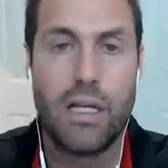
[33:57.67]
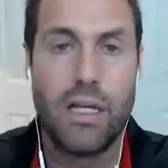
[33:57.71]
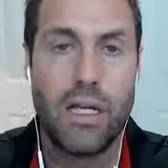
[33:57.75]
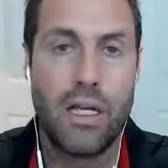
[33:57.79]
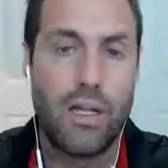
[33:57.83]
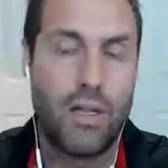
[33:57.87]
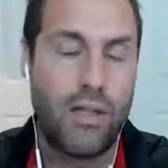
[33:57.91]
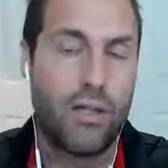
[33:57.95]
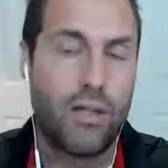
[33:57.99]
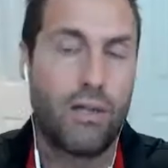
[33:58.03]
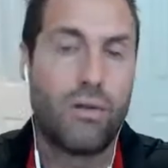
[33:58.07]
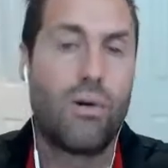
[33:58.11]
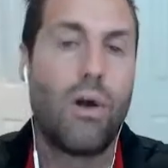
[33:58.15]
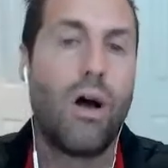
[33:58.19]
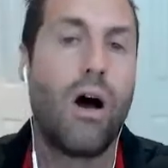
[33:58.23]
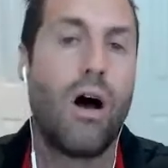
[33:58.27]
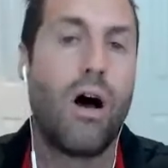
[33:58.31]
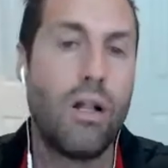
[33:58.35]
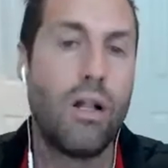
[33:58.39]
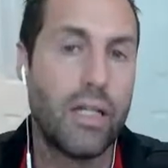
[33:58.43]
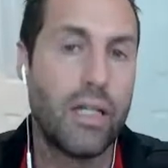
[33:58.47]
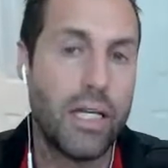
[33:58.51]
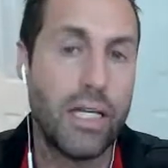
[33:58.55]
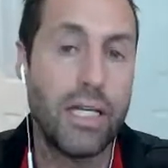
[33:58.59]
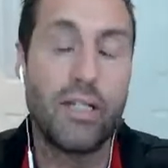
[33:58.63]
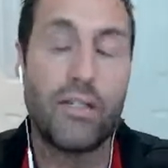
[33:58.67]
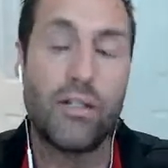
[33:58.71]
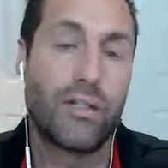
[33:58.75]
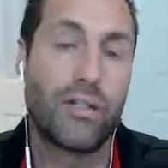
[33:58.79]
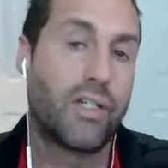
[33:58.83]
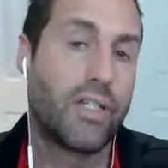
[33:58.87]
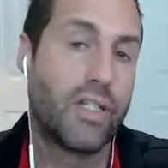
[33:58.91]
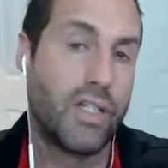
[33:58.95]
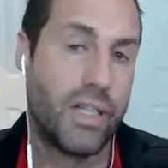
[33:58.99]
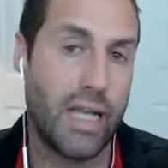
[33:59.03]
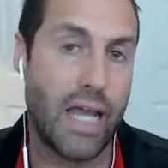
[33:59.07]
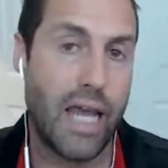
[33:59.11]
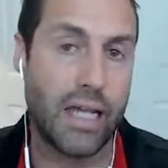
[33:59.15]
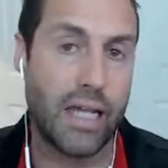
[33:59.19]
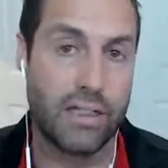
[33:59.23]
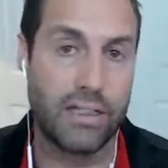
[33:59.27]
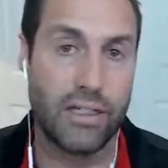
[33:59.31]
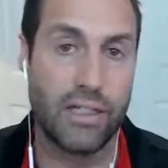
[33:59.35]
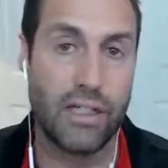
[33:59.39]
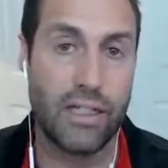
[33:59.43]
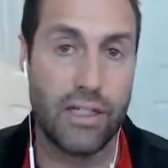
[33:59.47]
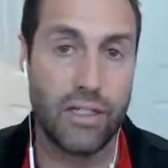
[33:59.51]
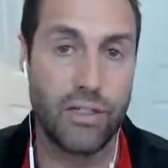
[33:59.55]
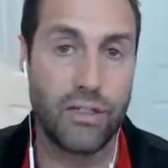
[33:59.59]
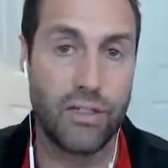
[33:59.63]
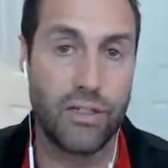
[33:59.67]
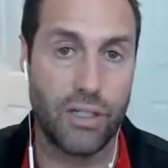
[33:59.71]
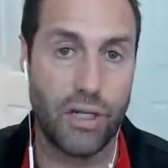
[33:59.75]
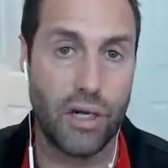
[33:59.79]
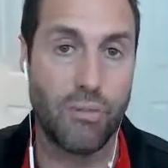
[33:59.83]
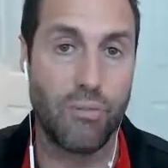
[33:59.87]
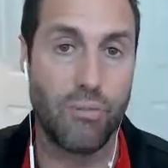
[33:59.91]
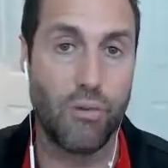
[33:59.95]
they're all interconnected in some way.